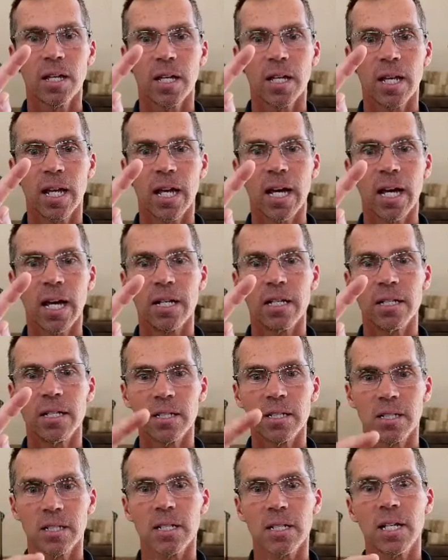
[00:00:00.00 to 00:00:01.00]
And
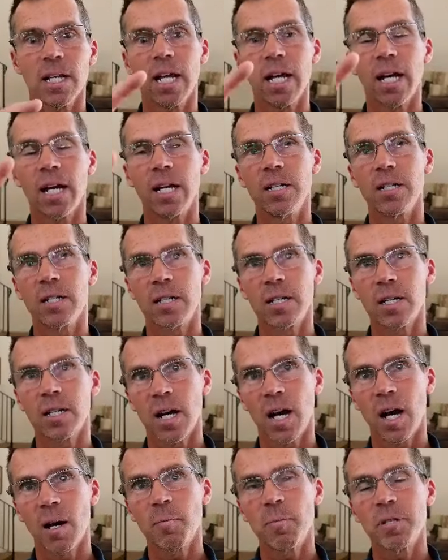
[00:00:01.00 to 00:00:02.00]

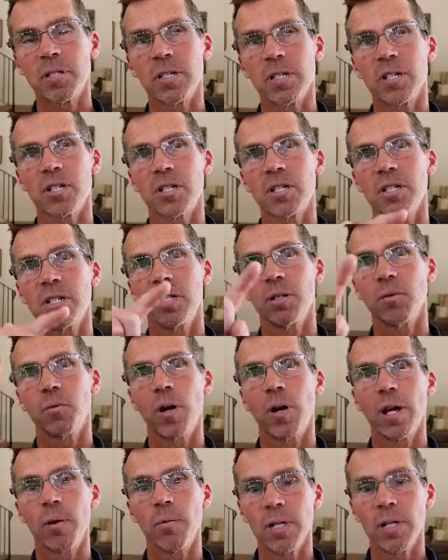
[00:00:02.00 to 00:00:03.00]
competition, the
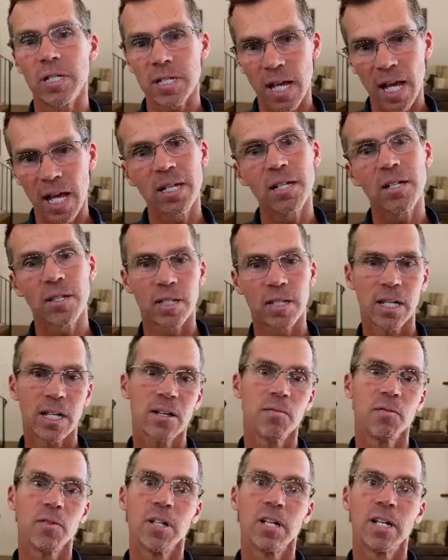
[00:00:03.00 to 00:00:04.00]
way we tend to think
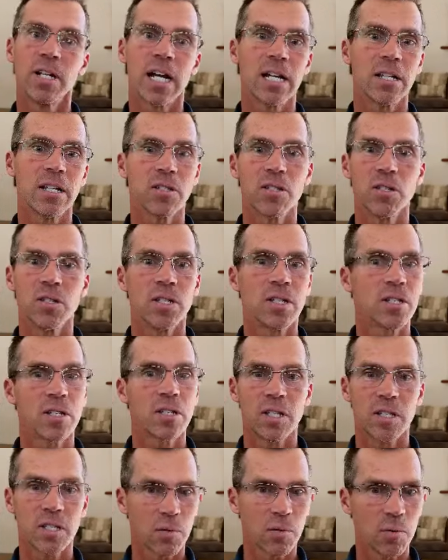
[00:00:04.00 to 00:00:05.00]
of it as,
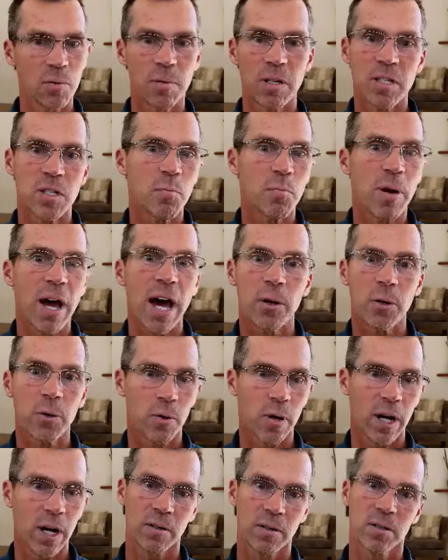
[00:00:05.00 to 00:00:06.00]
it's a
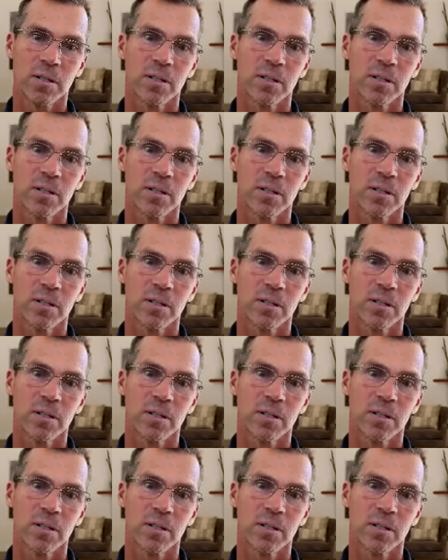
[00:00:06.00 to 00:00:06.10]
battleground,